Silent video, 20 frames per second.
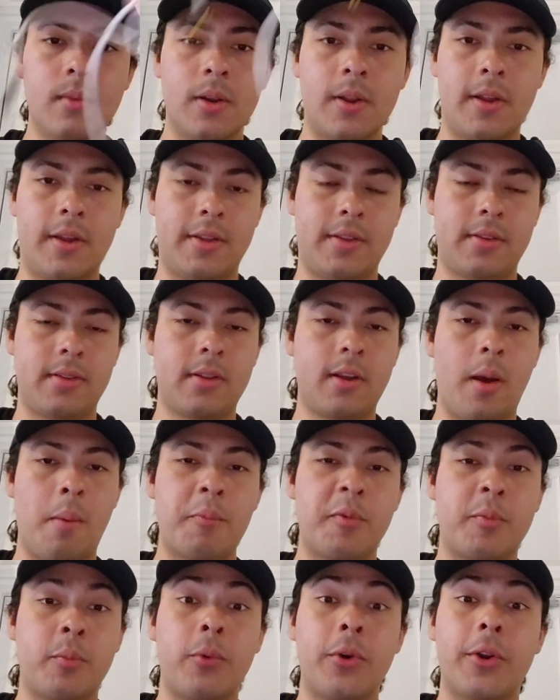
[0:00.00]
it
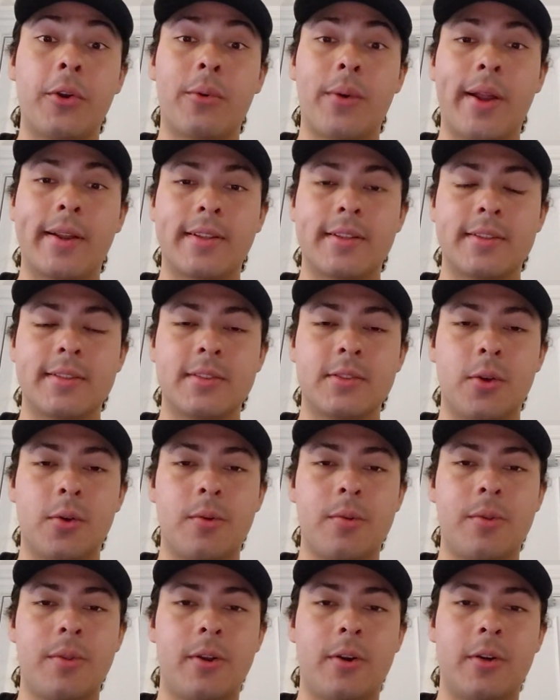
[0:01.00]
comes pre-corrected.
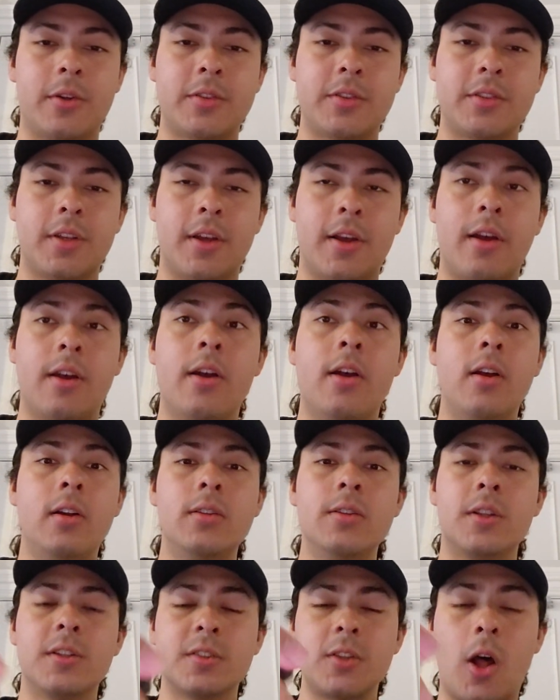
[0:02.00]
So there's the
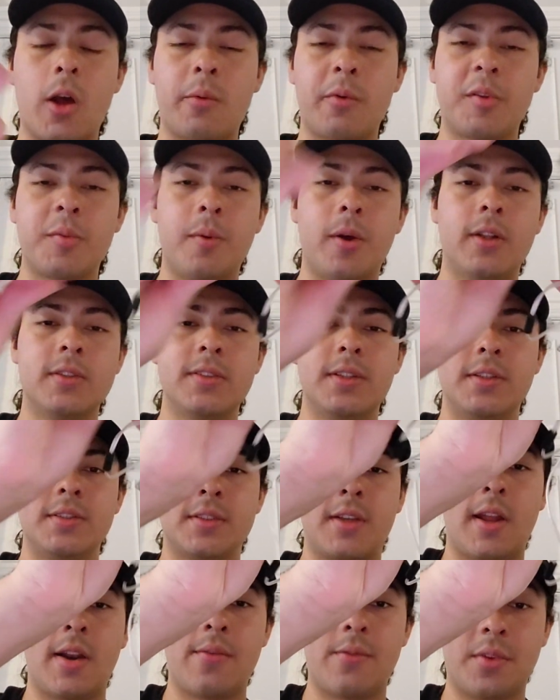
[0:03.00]
stock response is
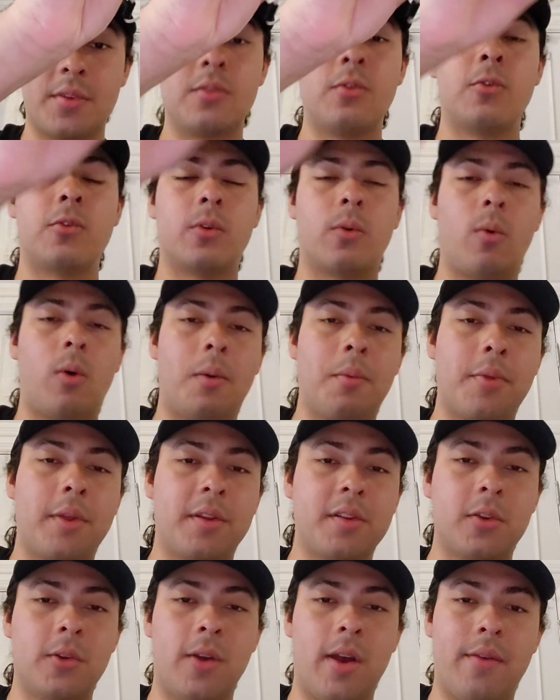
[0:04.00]
kind of this neutral warm thing.
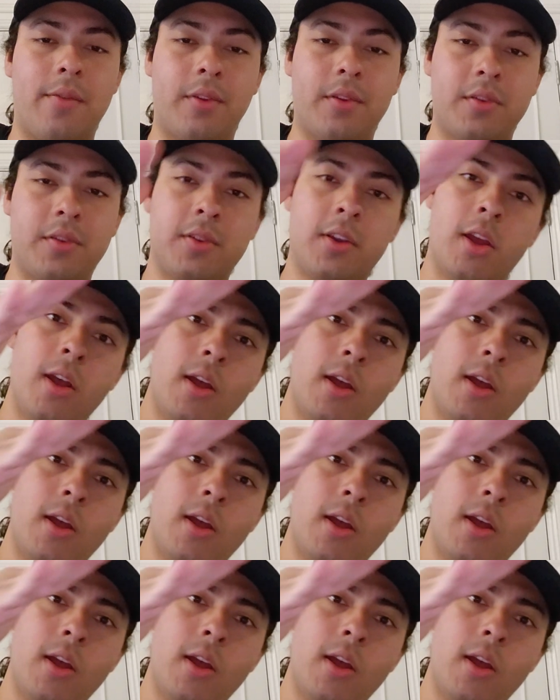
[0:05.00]
So you have this